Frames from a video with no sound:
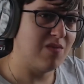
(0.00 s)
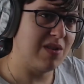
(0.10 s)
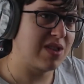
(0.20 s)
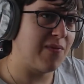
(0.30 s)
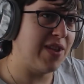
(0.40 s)

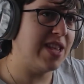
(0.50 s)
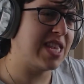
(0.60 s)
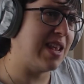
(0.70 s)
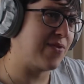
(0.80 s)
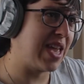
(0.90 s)

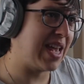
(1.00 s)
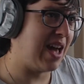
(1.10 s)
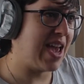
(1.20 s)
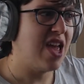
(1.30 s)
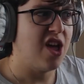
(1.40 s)
definitively
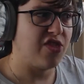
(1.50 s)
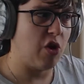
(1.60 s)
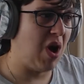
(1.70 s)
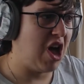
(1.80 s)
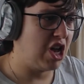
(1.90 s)
like the
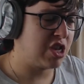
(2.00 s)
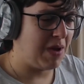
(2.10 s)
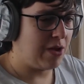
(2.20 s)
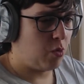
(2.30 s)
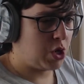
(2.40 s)
worst,
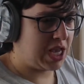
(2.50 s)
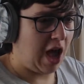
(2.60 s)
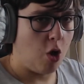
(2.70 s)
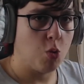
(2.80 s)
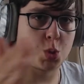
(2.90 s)
but what's the
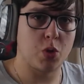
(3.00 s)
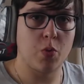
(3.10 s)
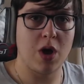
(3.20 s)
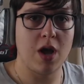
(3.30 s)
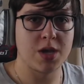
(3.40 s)
ultra
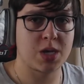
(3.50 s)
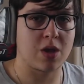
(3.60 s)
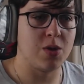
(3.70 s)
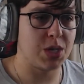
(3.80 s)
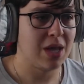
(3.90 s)
worst?
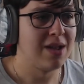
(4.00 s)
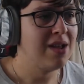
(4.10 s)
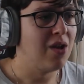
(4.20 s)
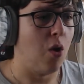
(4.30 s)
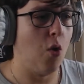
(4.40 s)
Because
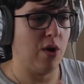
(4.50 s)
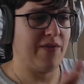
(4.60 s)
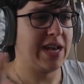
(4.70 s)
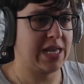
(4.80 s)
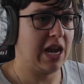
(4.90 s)
all of
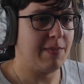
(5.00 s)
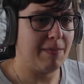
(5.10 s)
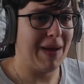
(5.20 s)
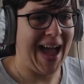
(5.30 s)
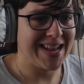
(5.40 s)
these are going to be
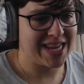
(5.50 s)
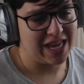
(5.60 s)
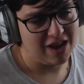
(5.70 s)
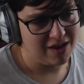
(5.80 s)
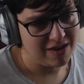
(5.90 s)
bad,
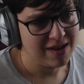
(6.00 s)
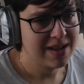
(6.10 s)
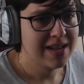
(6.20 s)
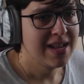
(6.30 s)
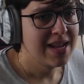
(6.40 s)
so
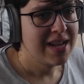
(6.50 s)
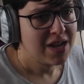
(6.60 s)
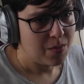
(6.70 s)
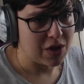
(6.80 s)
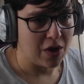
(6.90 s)

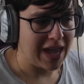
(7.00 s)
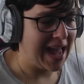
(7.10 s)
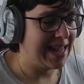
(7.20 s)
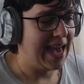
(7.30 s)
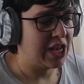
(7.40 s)
we gotta
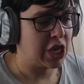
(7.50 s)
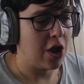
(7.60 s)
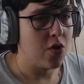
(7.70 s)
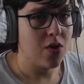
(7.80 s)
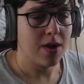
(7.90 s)
get there.
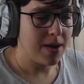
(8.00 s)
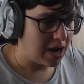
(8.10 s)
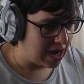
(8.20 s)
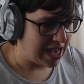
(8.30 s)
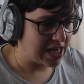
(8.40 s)
So
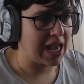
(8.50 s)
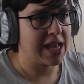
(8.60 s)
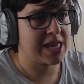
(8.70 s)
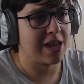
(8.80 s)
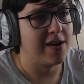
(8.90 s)
let's
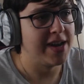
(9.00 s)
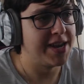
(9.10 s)
get started.